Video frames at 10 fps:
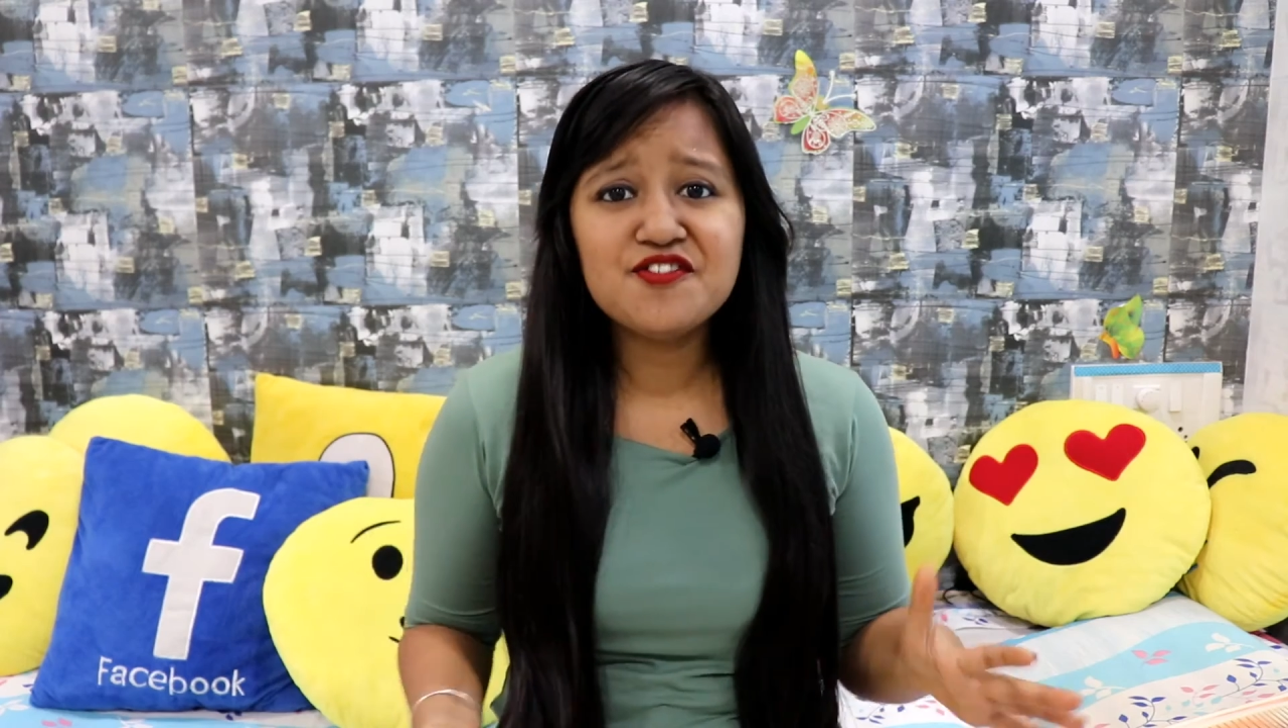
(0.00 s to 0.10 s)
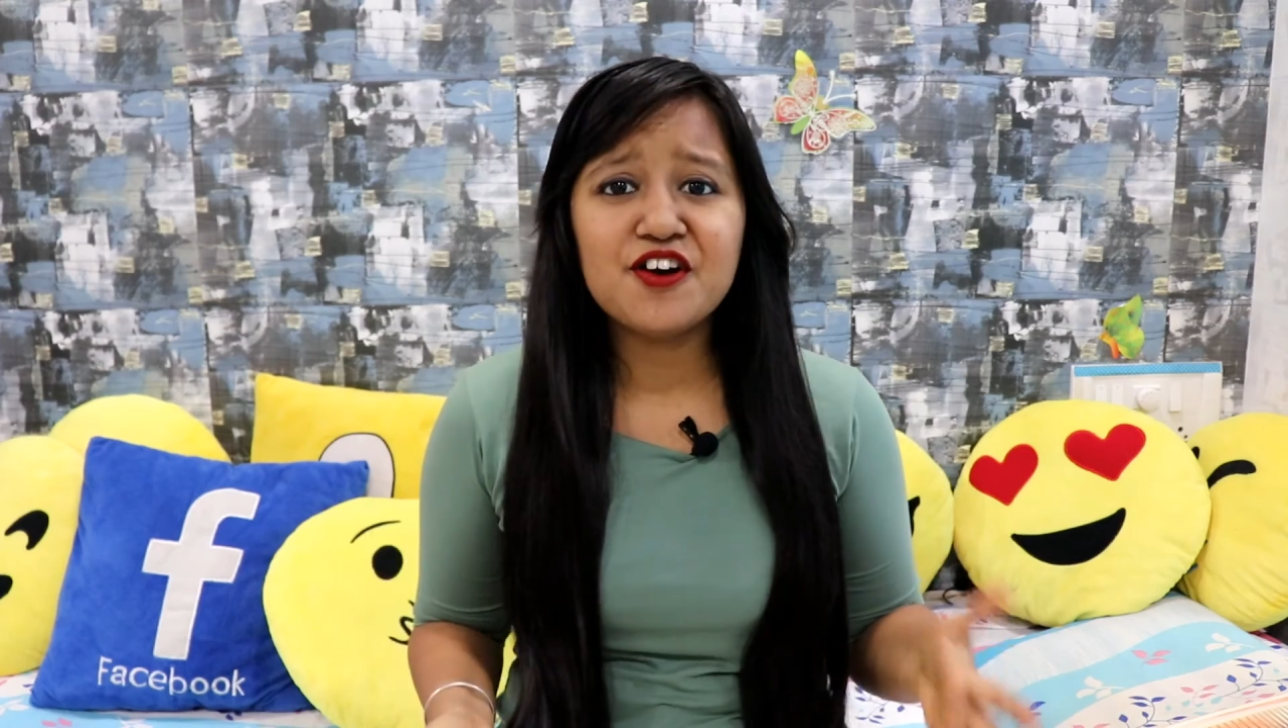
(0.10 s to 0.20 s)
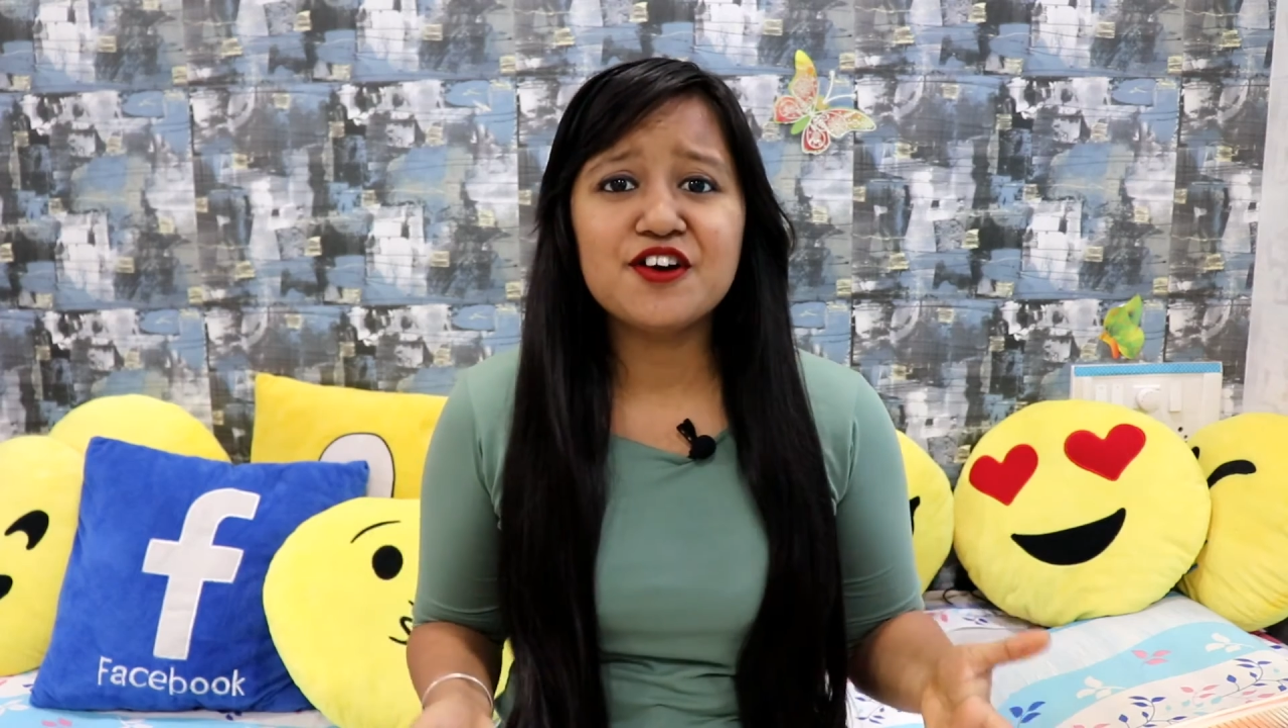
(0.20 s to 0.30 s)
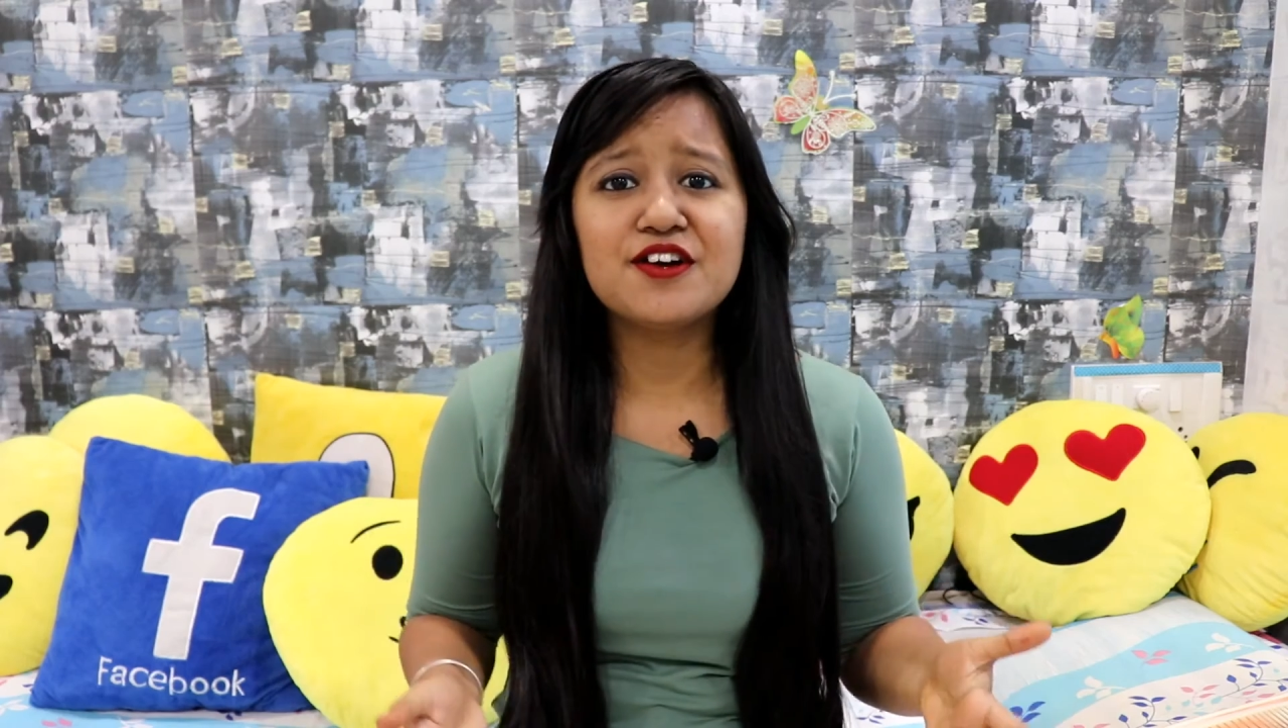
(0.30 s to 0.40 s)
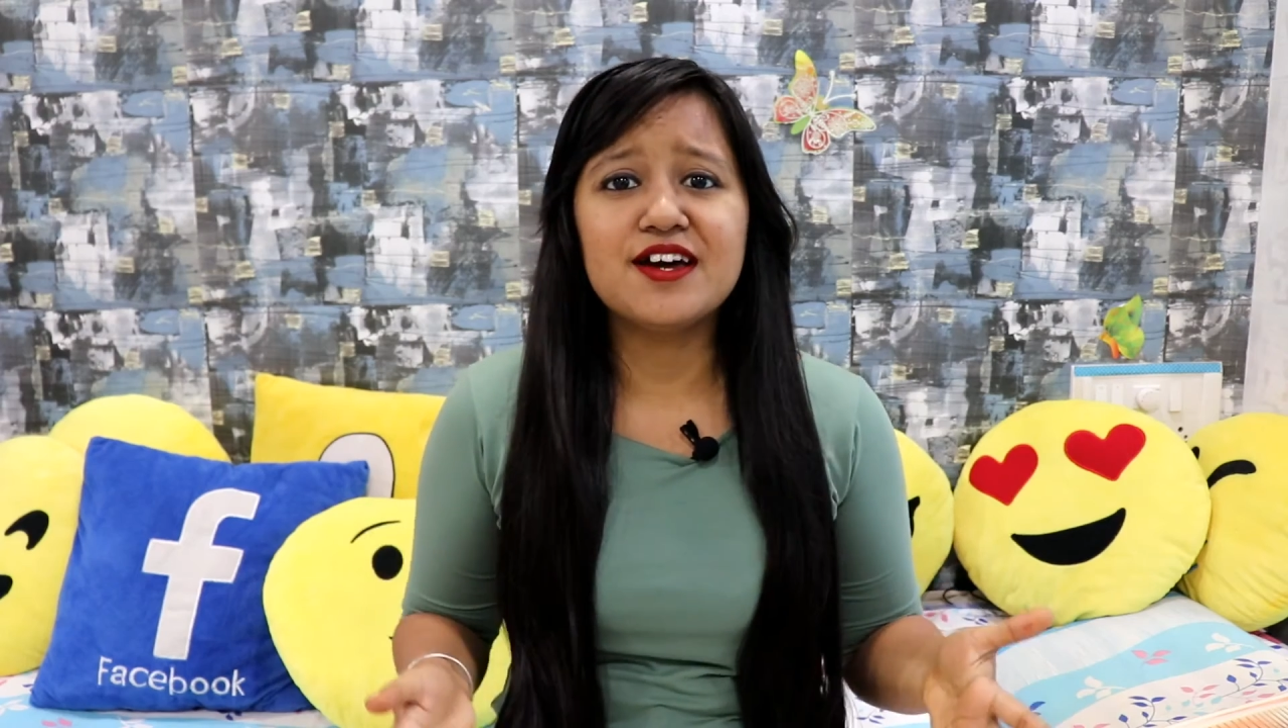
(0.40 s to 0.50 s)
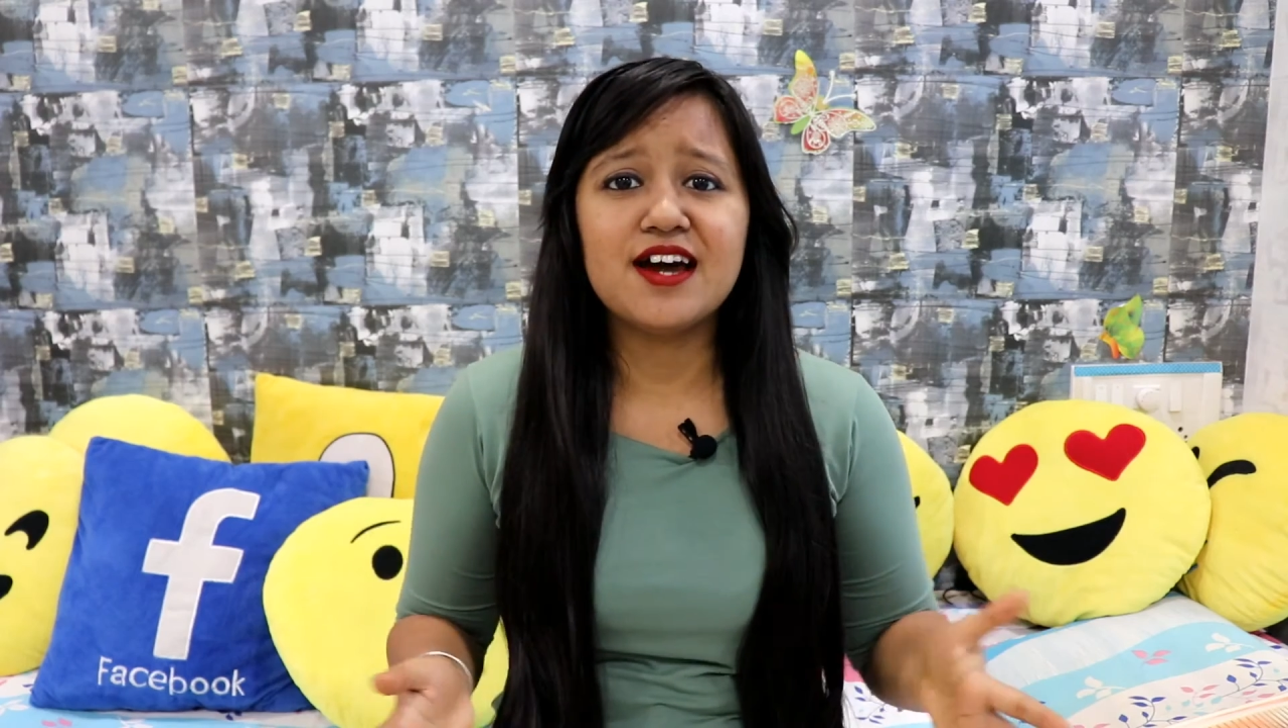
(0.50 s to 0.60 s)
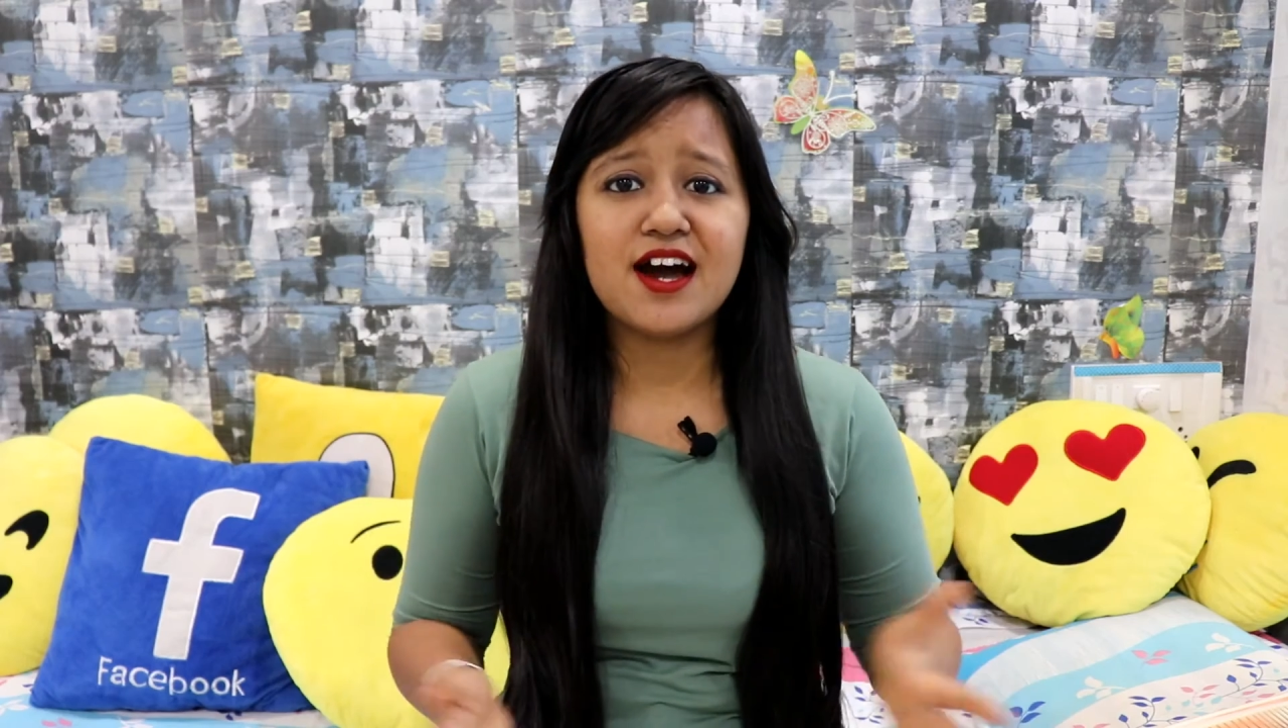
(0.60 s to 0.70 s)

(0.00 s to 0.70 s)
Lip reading: for today.